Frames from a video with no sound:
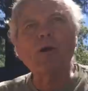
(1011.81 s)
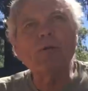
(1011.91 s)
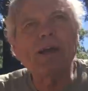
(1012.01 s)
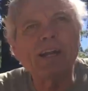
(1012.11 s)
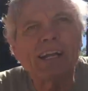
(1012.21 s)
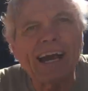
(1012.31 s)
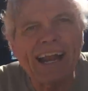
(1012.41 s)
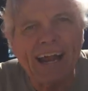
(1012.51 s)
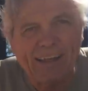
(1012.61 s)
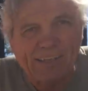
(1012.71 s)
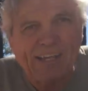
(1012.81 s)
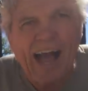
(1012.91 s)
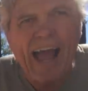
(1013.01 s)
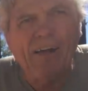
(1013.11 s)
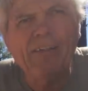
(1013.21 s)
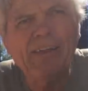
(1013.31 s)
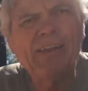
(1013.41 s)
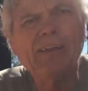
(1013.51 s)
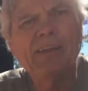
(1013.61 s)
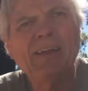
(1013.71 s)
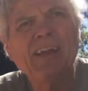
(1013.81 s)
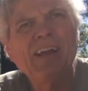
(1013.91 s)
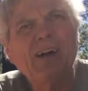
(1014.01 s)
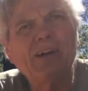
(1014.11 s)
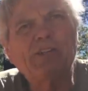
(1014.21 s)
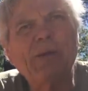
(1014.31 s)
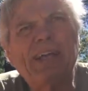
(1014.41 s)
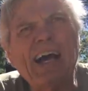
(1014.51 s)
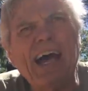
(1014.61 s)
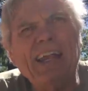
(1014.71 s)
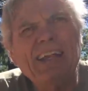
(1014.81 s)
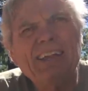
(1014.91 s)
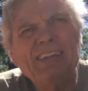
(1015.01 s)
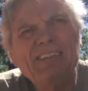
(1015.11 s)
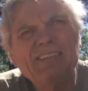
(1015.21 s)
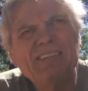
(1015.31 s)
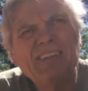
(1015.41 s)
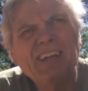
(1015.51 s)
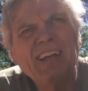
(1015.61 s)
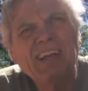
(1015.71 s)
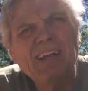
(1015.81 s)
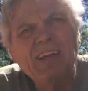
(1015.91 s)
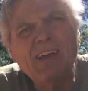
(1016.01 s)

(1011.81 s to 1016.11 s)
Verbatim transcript: What are we going to cut out of this, Kyle? What should we cut? Big slabs.